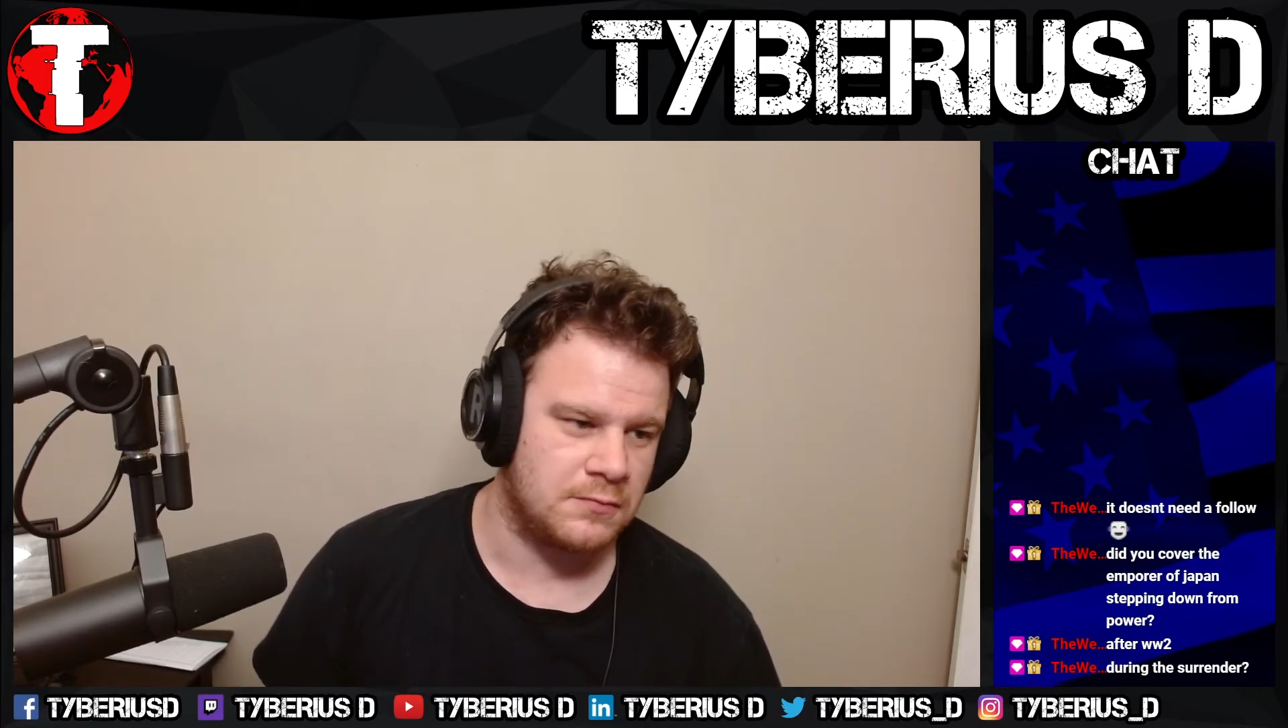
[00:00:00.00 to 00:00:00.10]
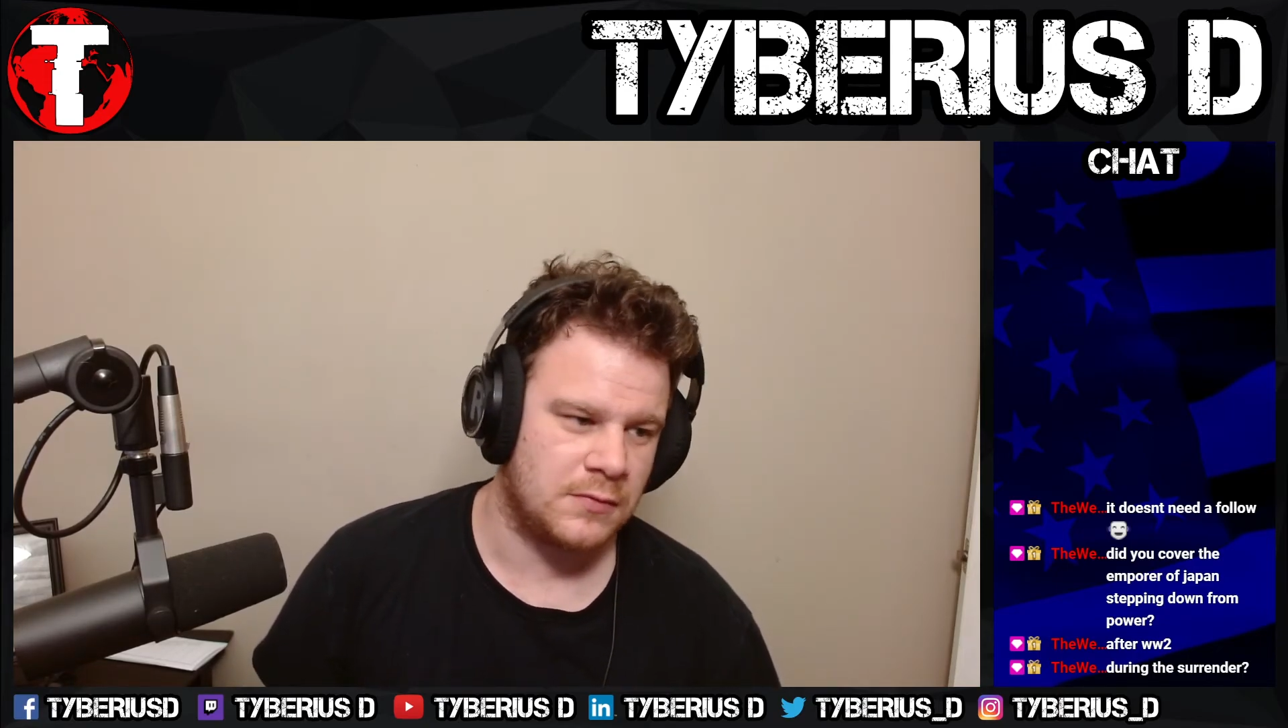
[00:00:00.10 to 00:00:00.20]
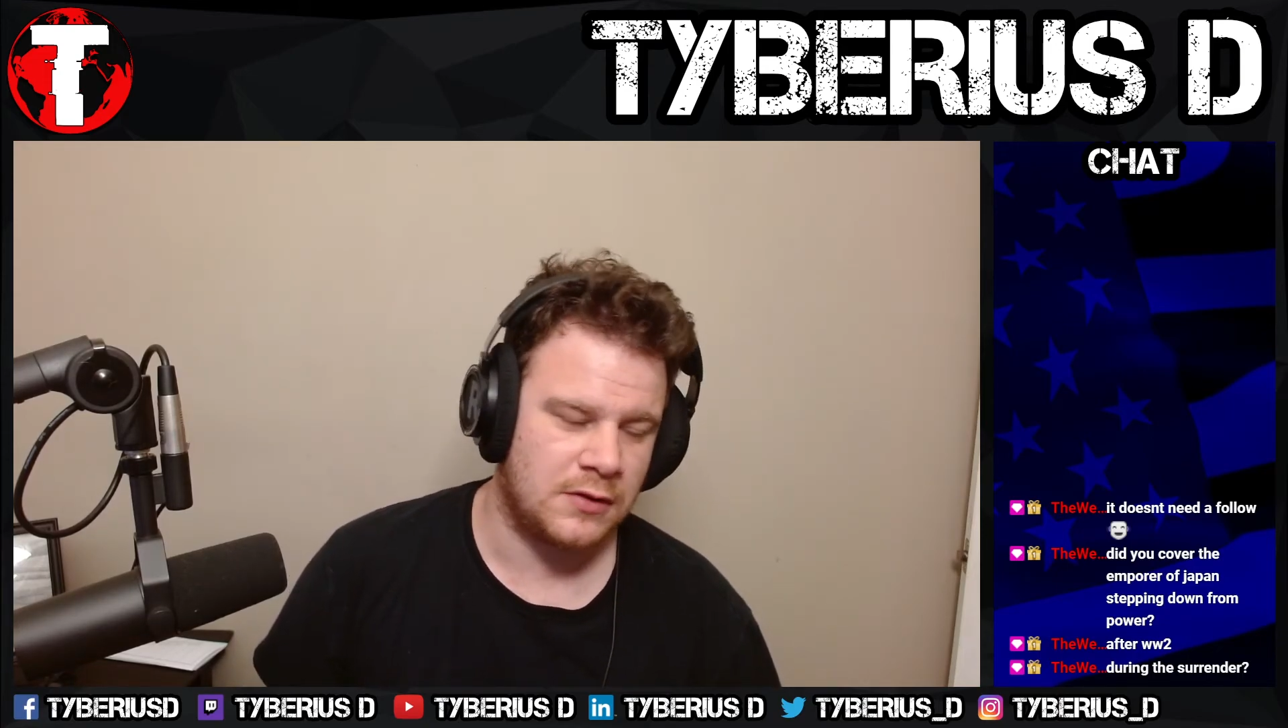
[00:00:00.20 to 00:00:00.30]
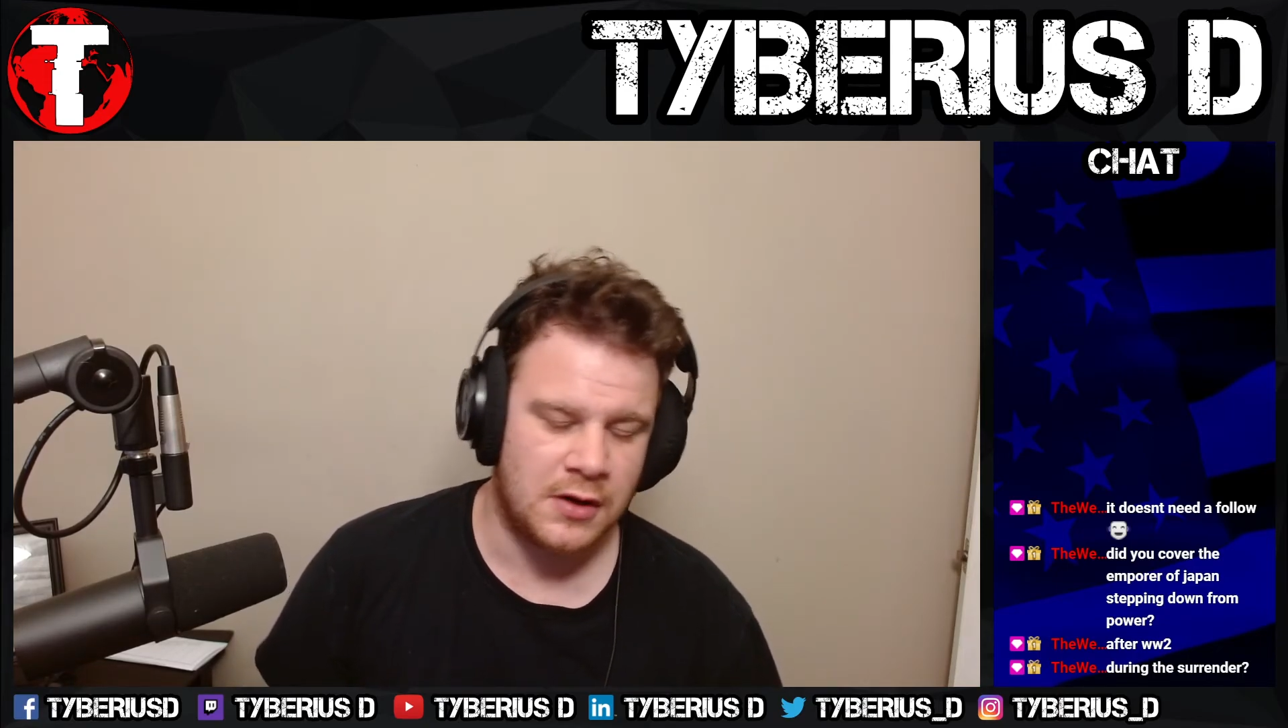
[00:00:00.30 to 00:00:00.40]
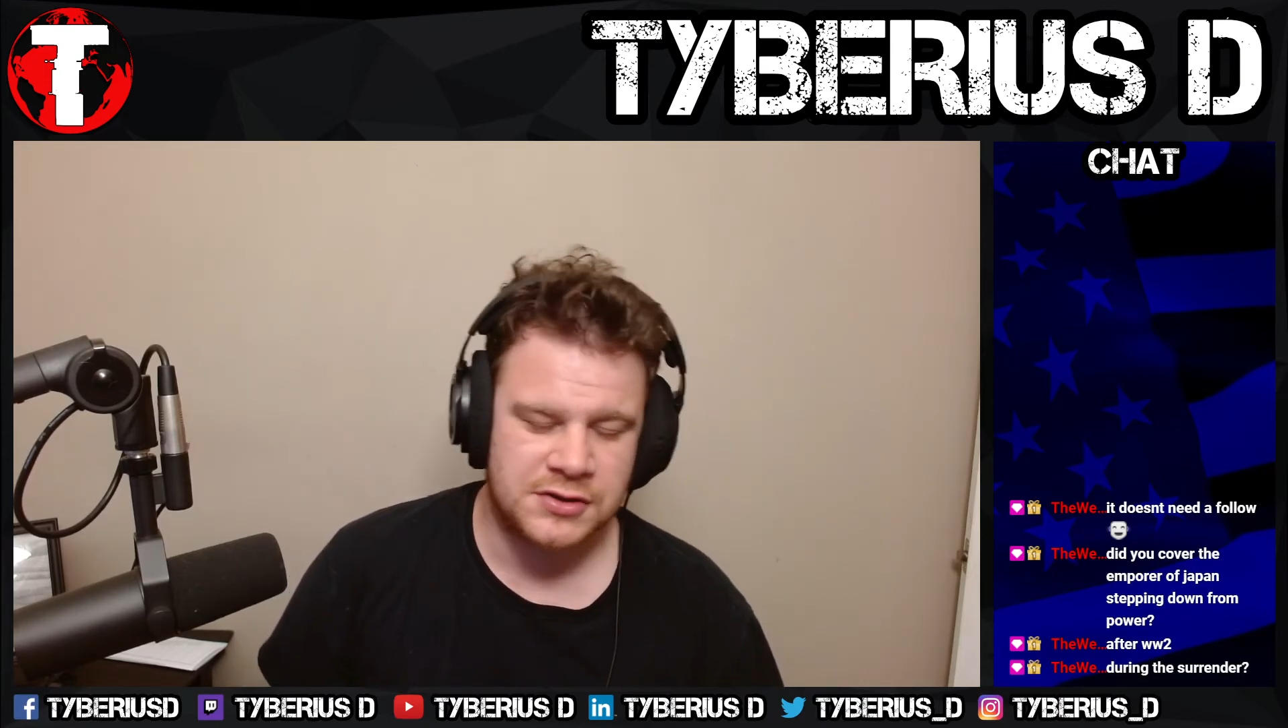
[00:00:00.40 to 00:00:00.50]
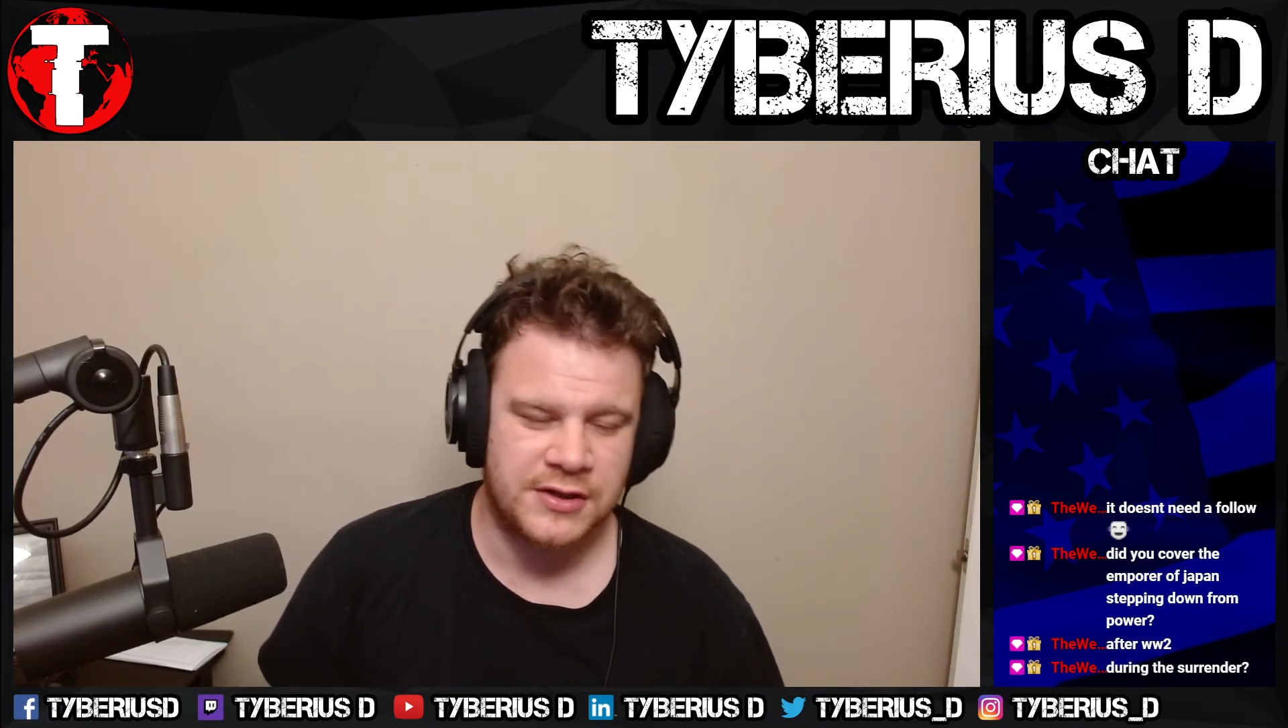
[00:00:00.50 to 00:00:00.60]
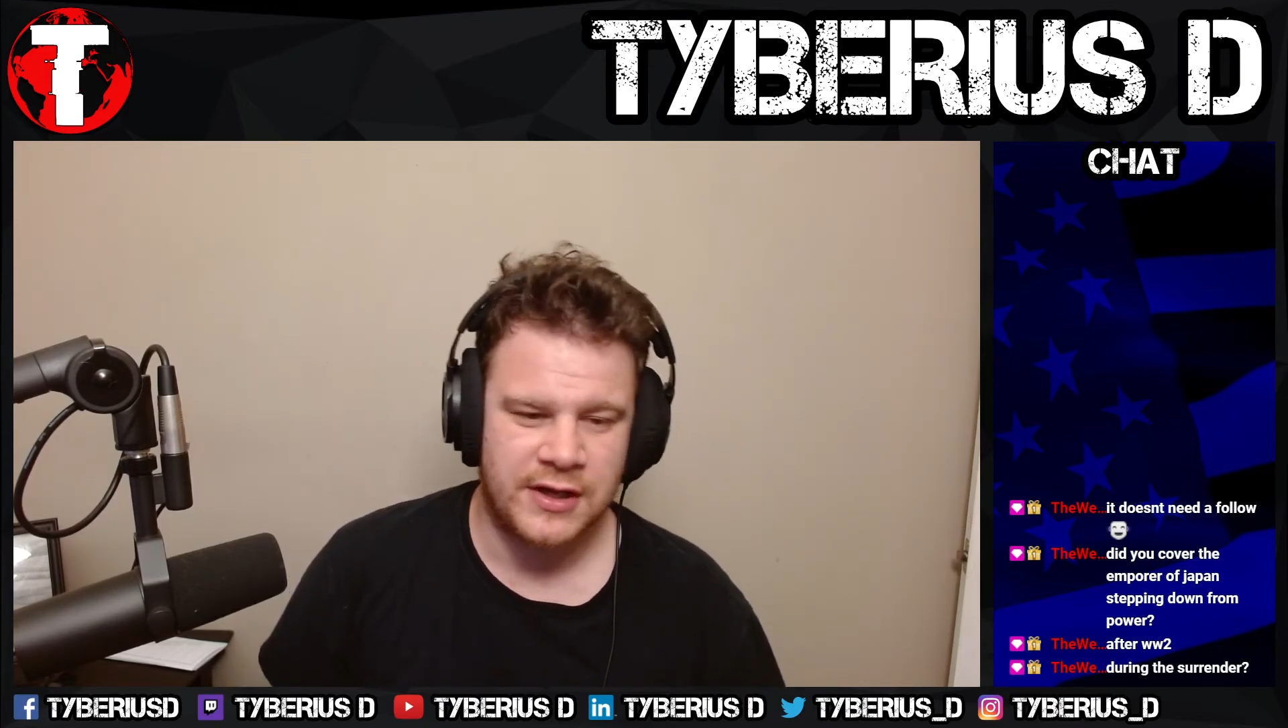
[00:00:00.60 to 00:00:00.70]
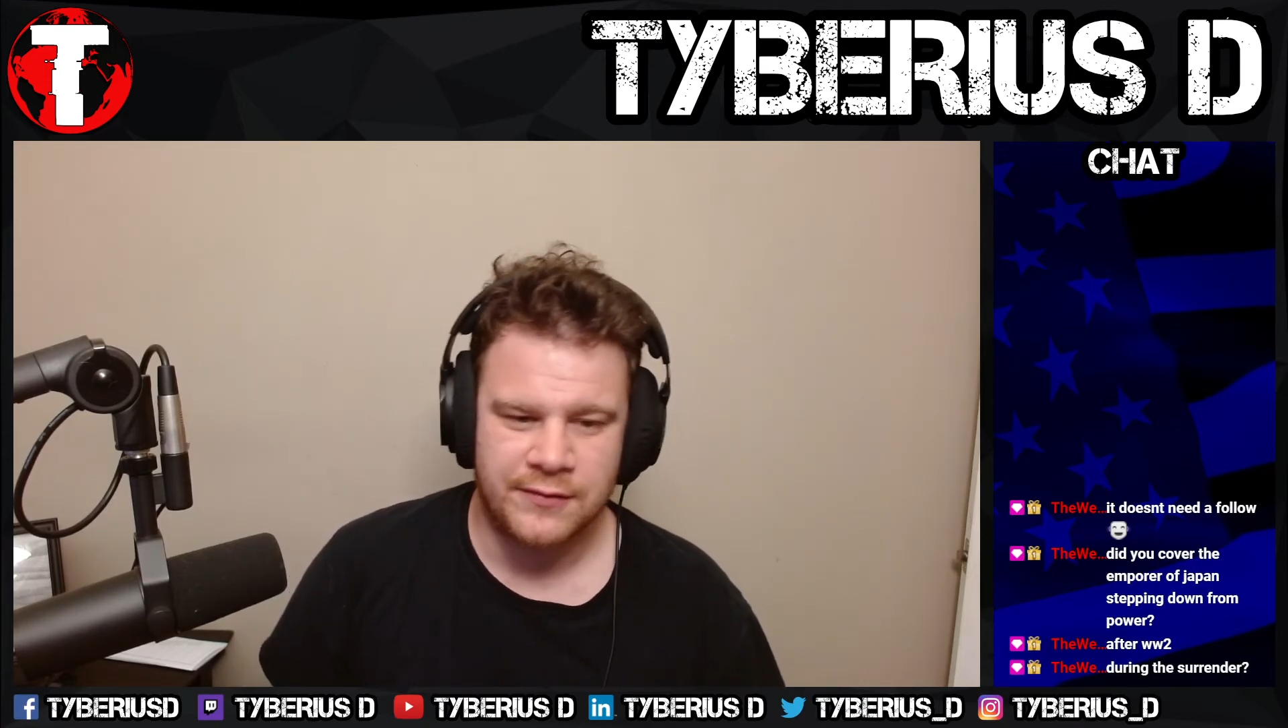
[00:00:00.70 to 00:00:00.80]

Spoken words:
largely it